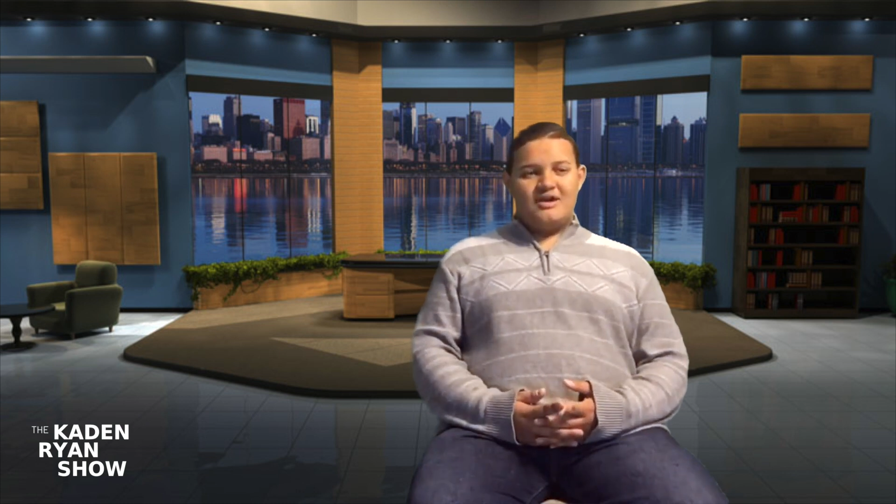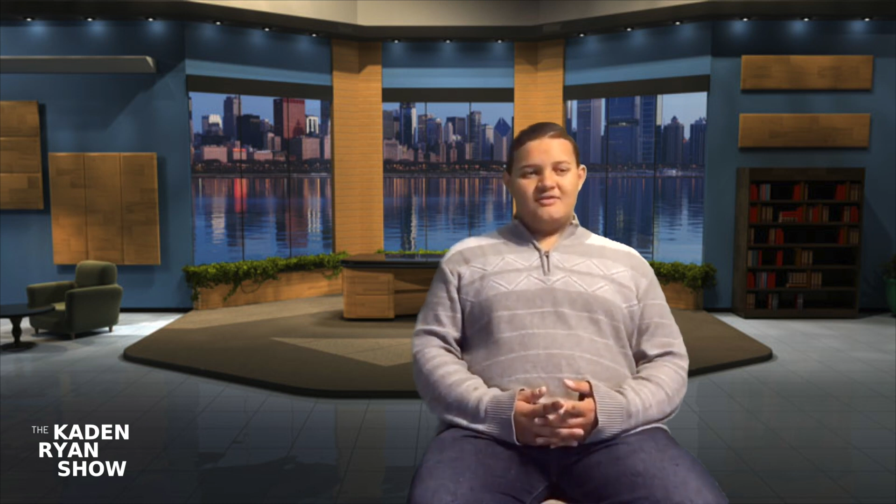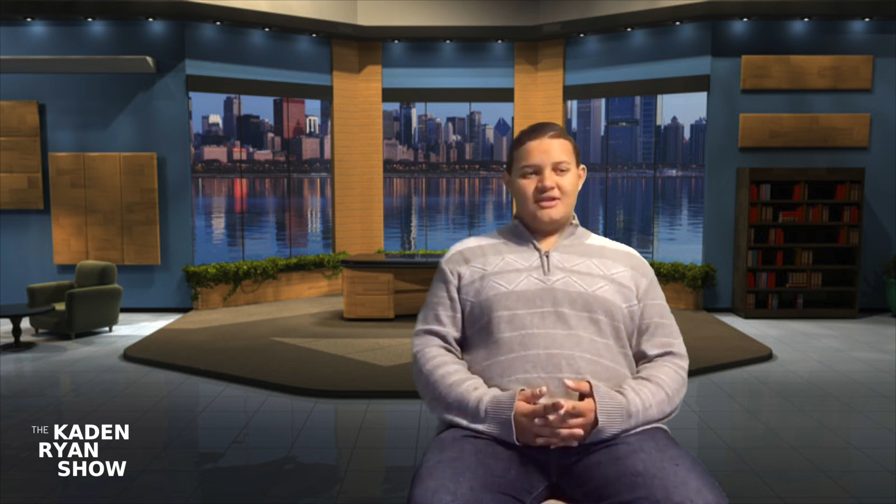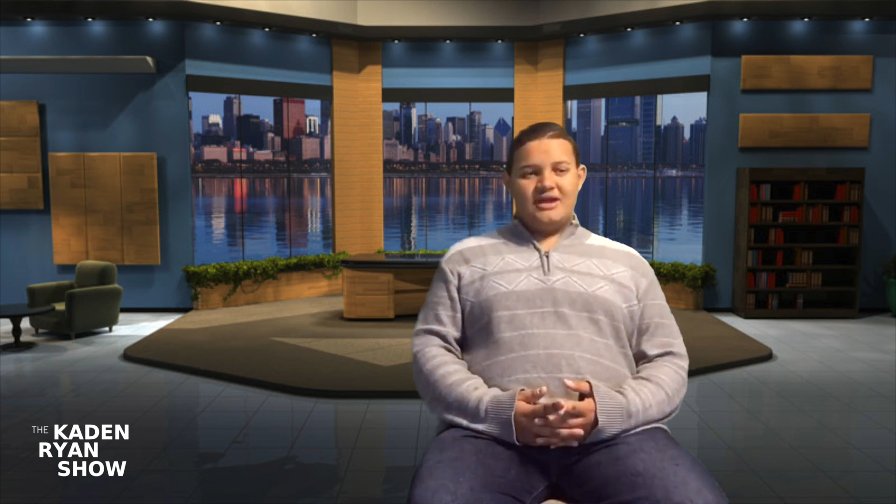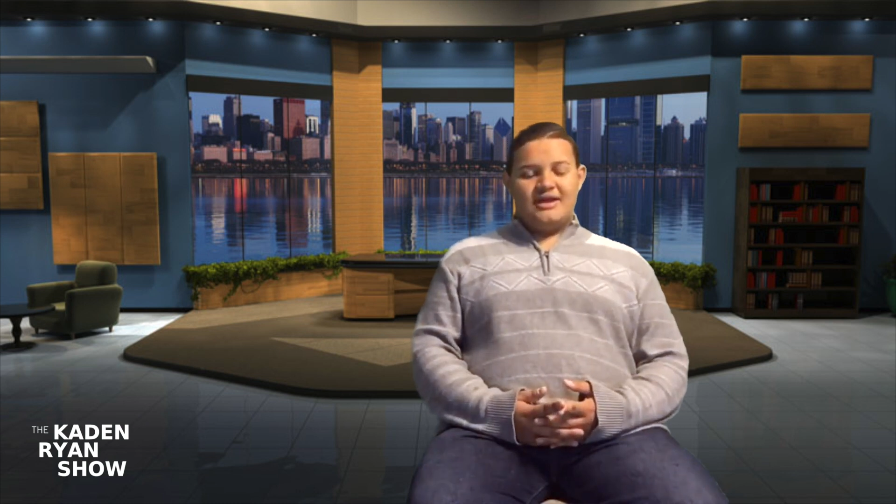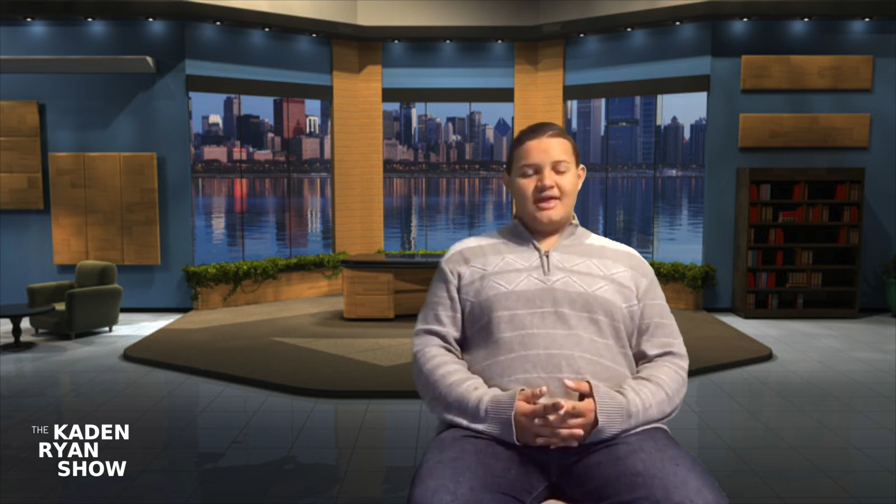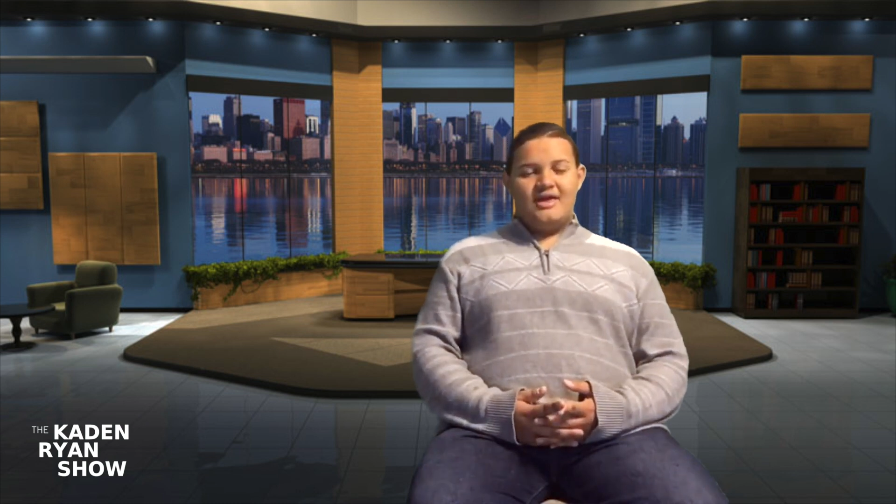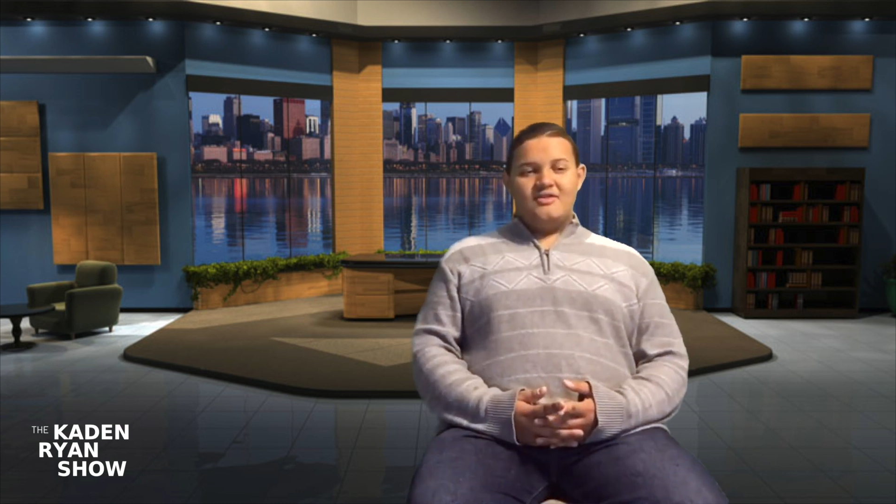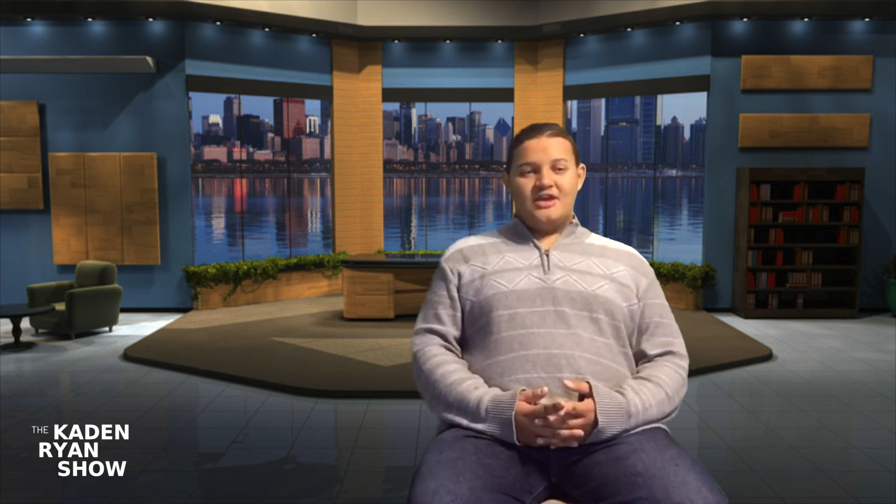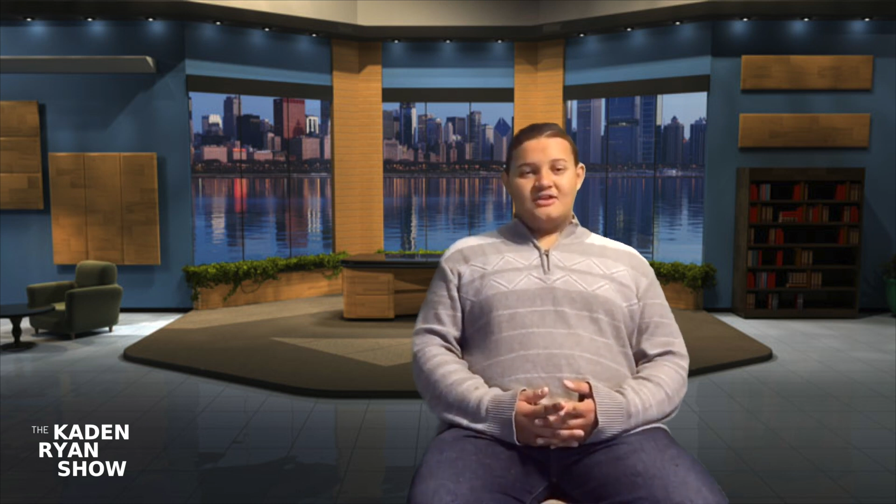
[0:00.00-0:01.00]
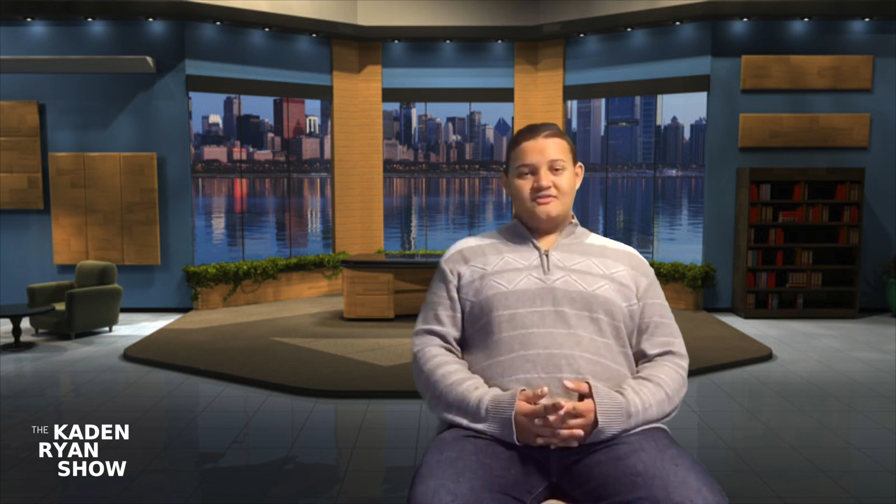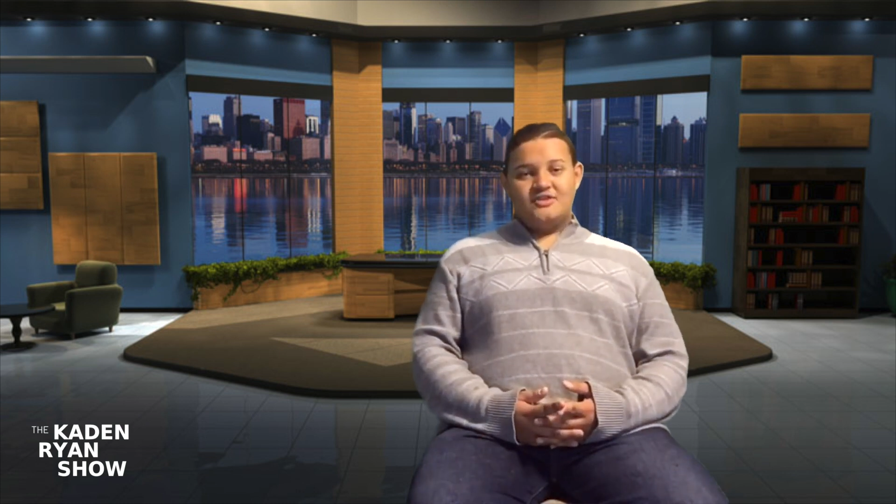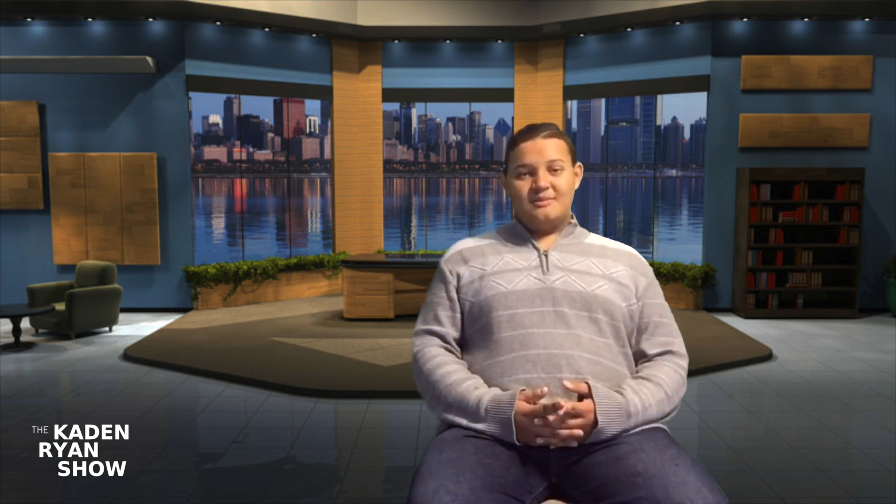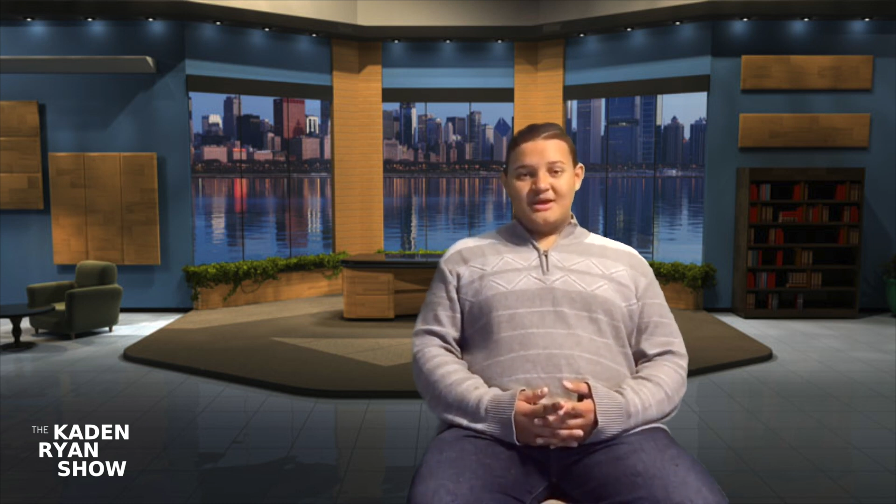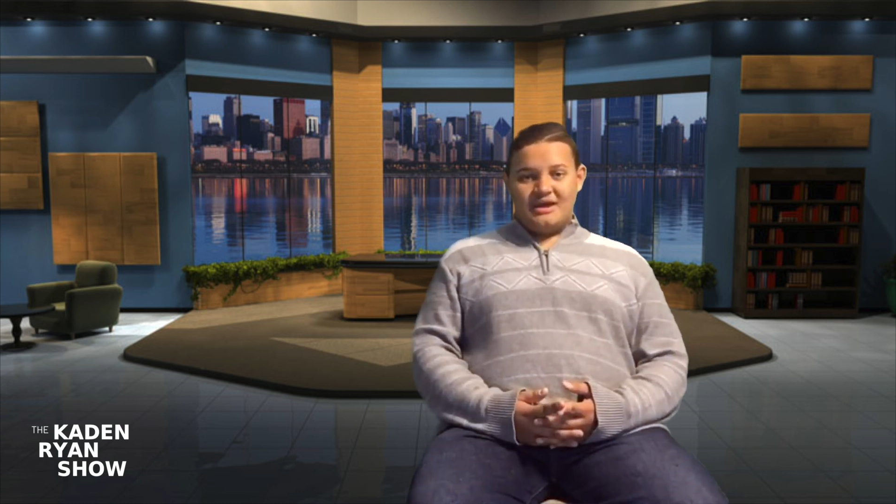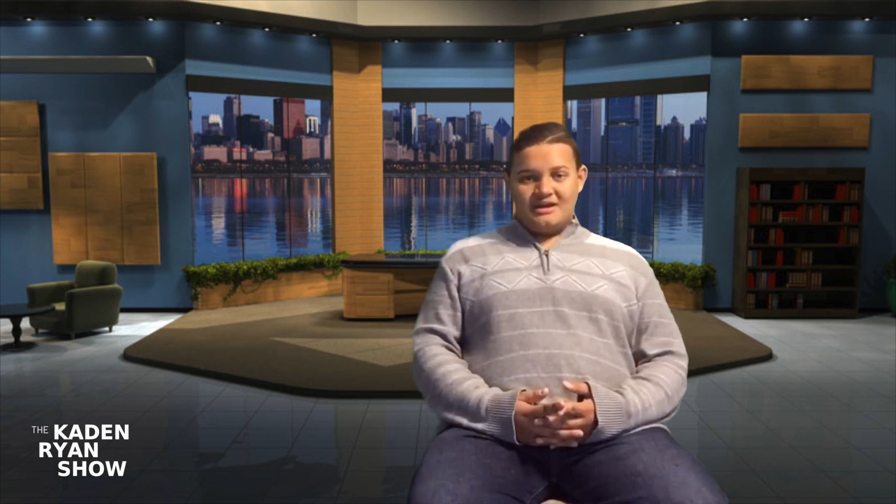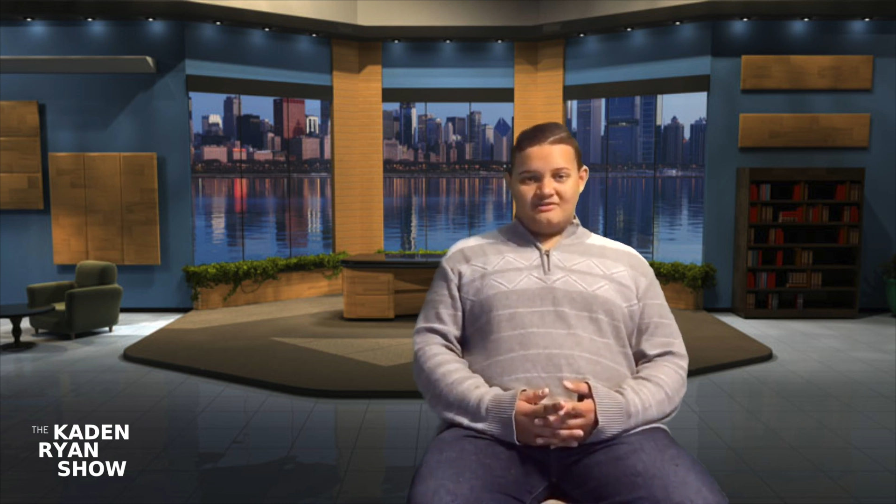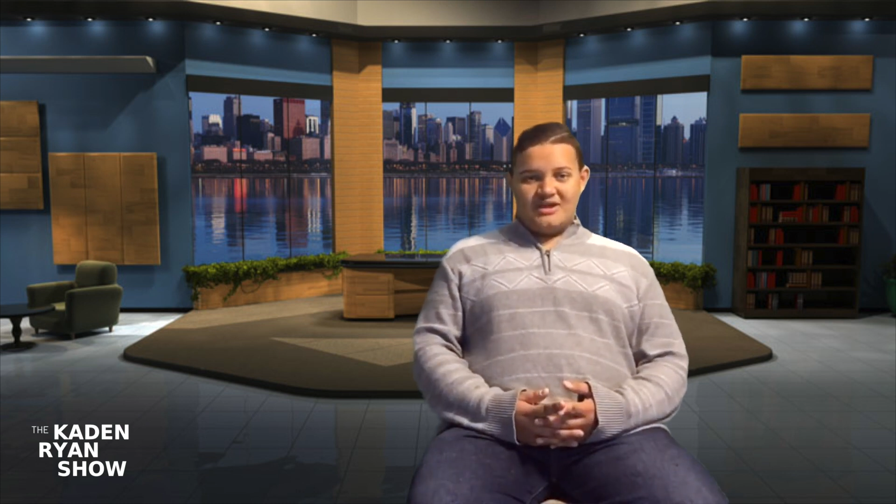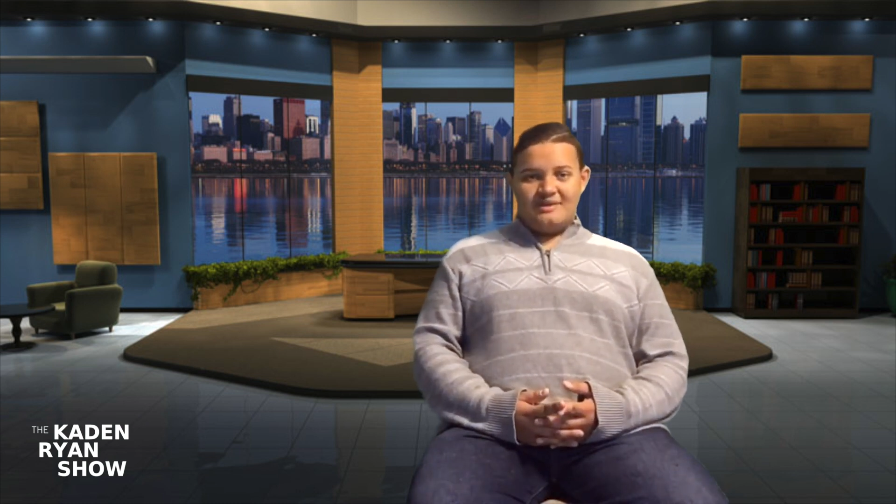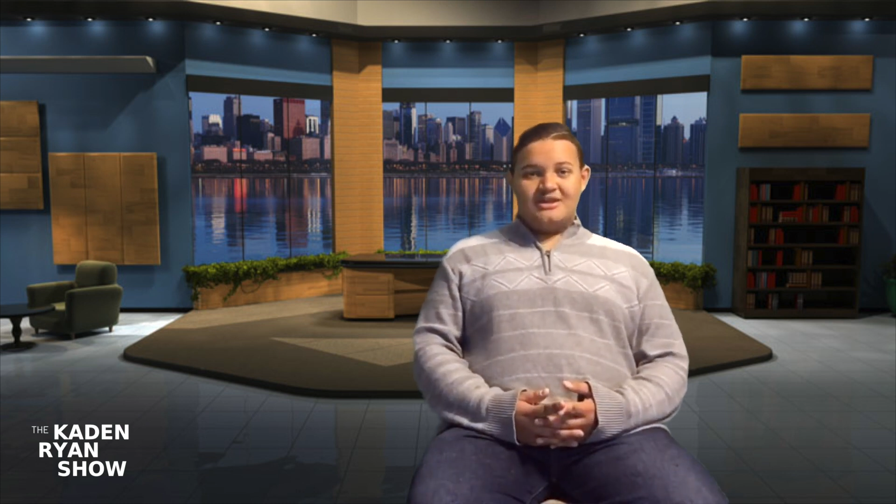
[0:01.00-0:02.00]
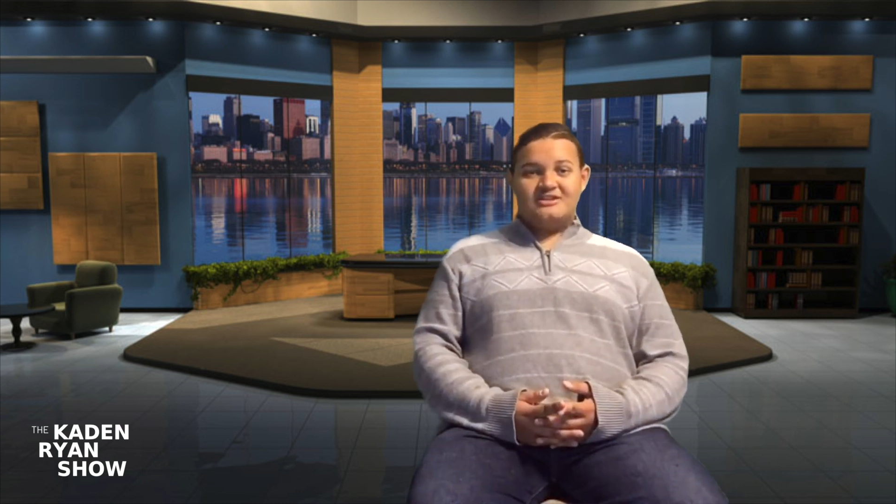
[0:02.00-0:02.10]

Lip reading: I feel like they could have told me ahead of time.